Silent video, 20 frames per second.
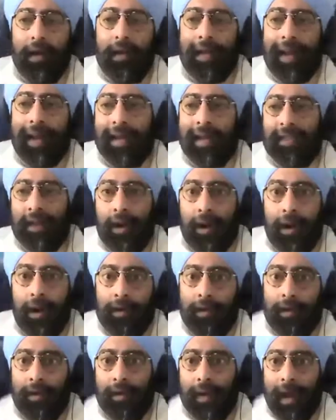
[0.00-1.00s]
that has a
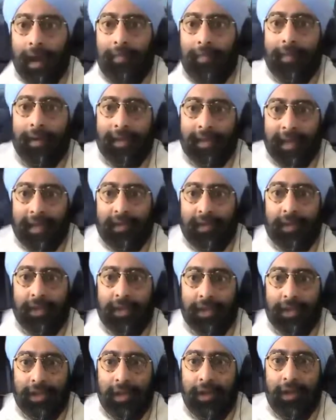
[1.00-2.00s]
hologram, because that's what the
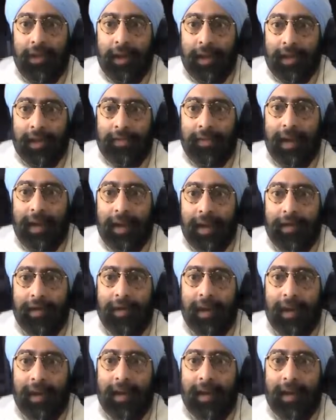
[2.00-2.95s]
security is right now, right?